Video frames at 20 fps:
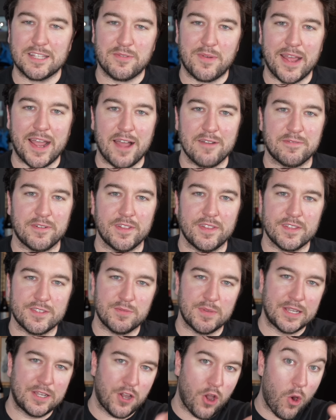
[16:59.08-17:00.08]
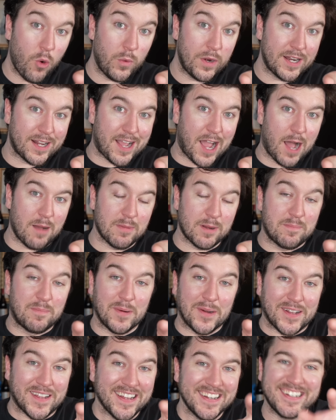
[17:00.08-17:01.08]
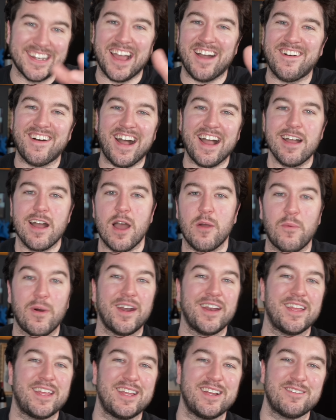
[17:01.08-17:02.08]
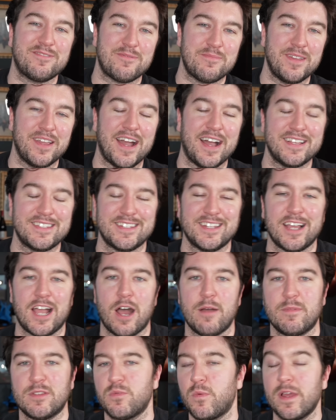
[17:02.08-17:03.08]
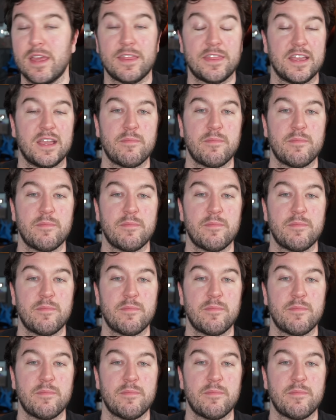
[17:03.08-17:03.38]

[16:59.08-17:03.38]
what I got for you this week. Go read a comic book. Now, I want to hear from you guys in the comments what you think